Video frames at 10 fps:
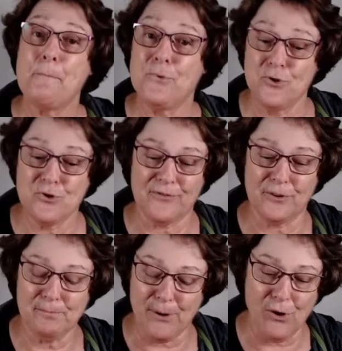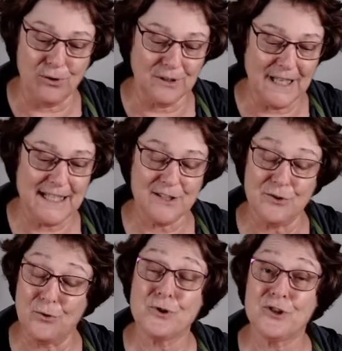beautiful bowl at an
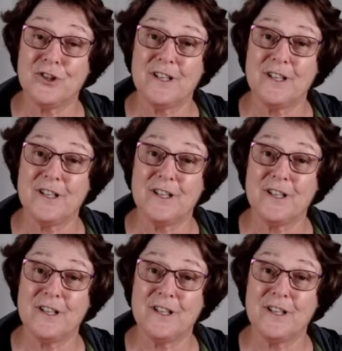auction.